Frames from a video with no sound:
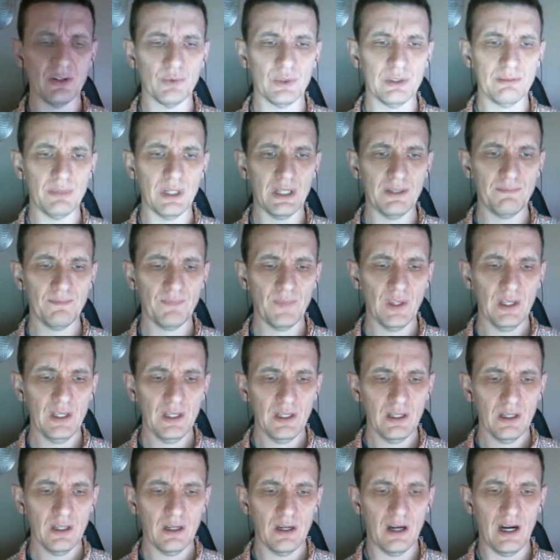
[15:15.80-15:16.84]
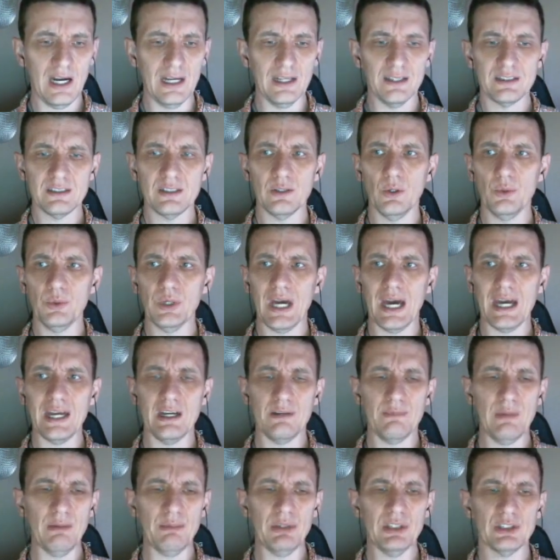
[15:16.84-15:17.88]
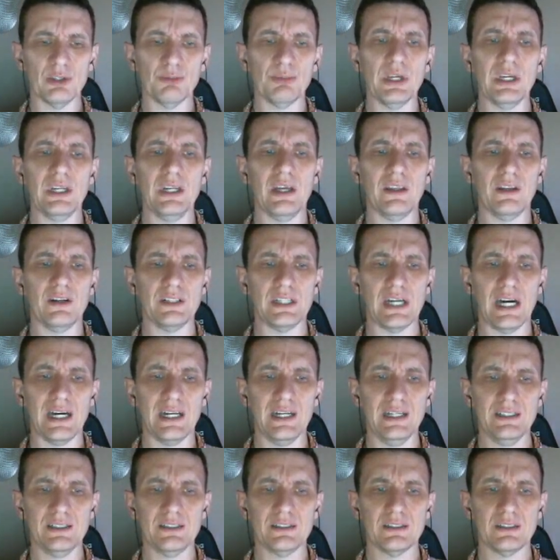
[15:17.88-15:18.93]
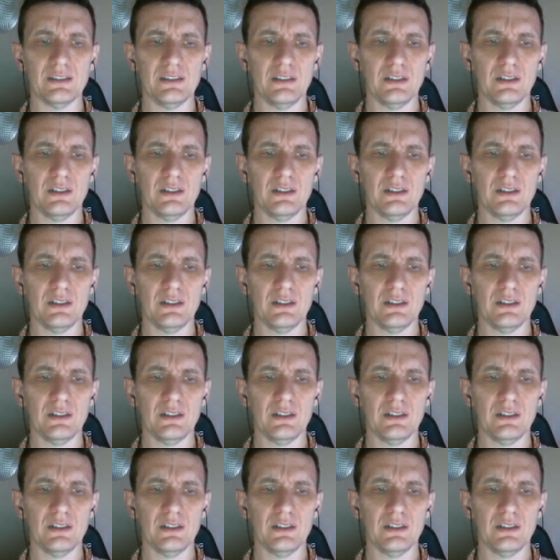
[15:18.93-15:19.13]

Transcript: one, but all right, let's see what we got here. Maybe this will be another Donets.